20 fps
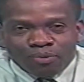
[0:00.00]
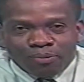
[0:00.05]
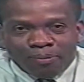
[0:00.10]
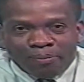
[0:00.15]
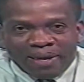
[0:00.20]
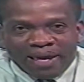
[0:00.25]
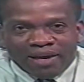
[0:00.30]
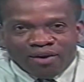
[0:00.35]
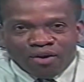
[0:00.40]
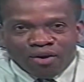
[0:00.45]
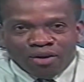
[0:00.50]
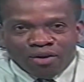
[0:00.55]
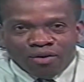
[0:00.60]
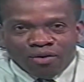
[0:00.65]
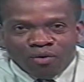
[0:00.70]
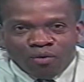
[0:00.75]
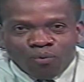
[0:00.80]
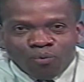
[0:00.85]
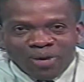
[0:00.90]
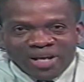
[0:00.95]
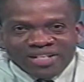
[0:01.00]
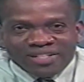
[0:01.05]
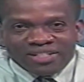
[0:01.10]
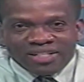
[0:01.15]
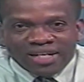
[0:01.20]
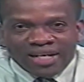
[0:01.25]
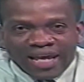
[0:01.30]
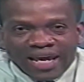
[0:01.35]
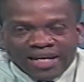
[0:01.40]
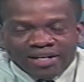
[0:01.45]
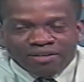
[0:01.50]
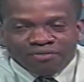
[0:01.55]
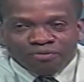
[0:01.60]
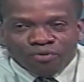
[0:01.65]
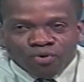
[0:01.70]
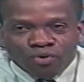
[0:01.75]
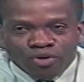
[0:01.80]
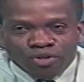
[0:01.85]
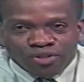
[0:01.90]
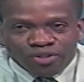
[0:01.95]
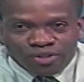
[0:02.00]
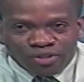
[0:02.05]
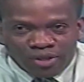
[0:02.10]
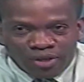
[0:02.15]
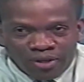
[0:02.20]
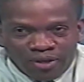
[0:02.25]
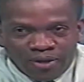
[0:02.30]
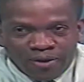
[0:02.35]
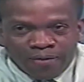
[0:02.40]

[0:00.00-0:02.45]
We'll be back on Wednesday night. Of course,